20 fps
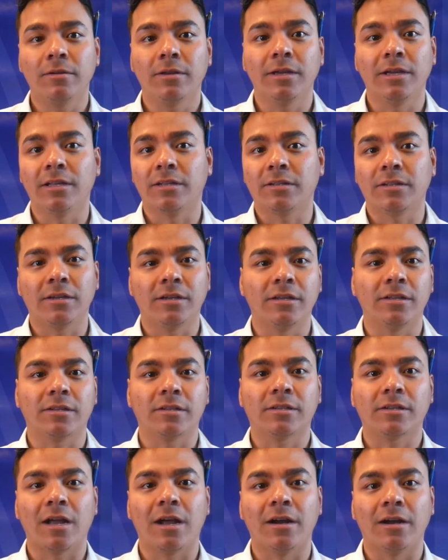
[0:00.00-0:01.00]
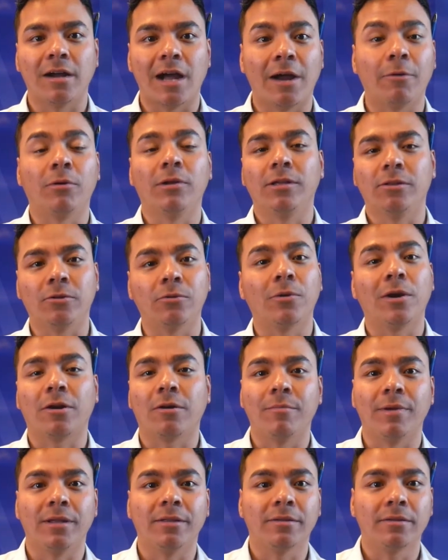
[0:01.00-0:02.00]
It's it's uh, I really do
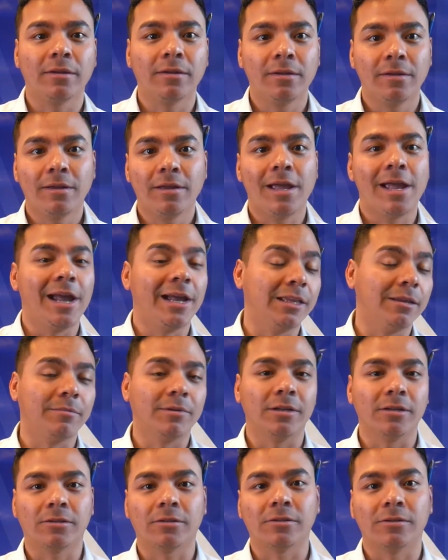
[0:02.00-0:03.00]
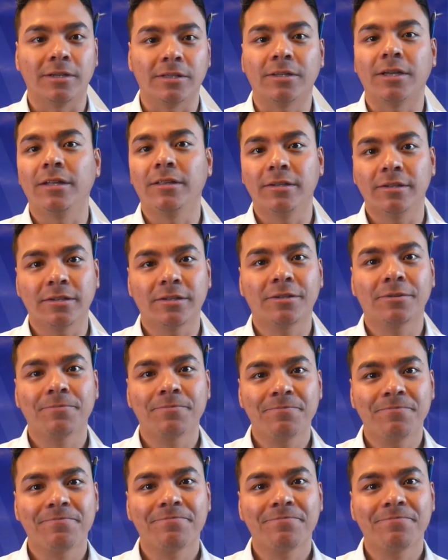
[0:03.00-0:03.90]
recommend anybody to attend this.